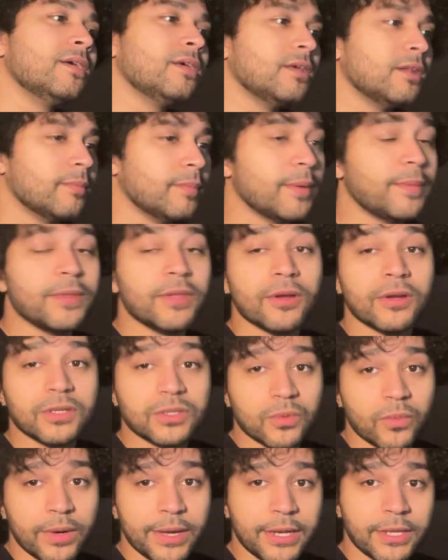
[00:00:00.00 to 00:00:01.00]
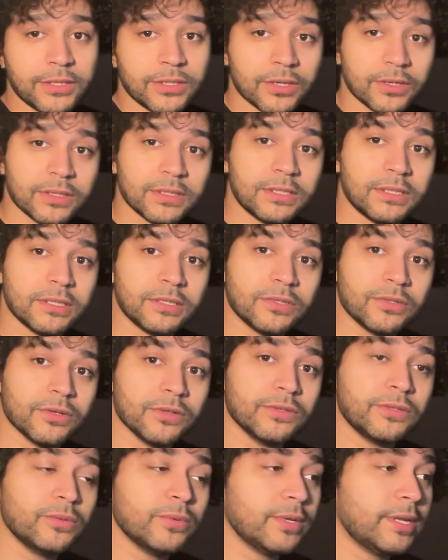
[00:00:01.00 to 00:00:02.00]
you know maybe there is a way to turn his sister
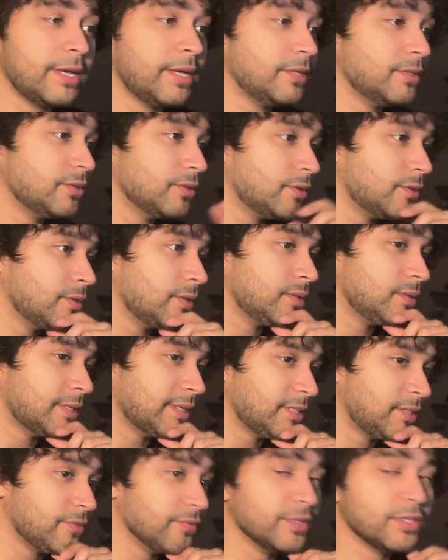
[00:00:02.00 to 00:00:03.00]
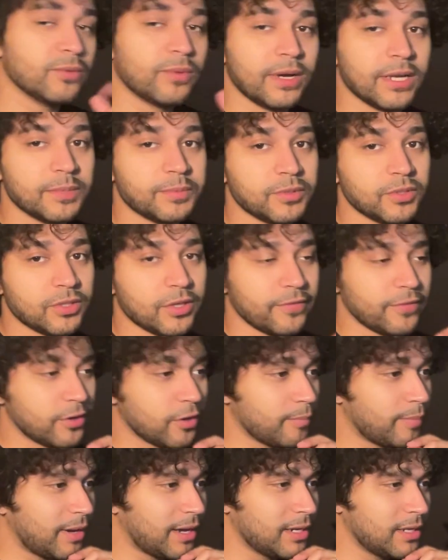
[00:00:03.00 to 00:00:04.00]
into an angel, and that's the reason why he's preserving
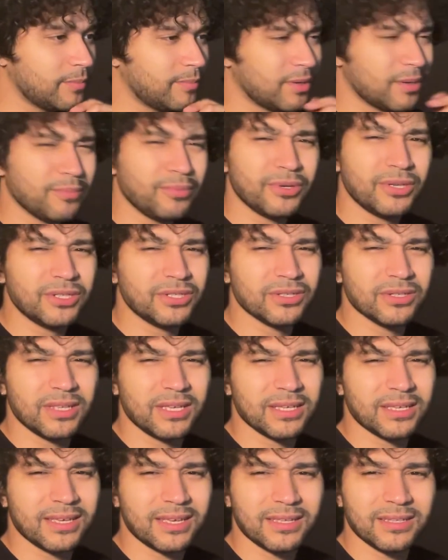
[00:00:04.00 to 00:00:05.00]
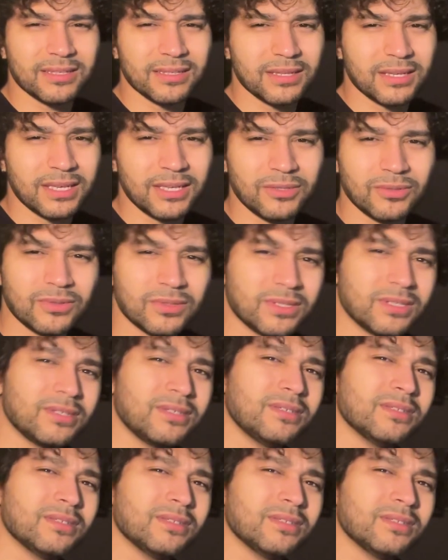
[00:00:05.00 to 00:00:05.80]
her body. But I'm pretty sure like angels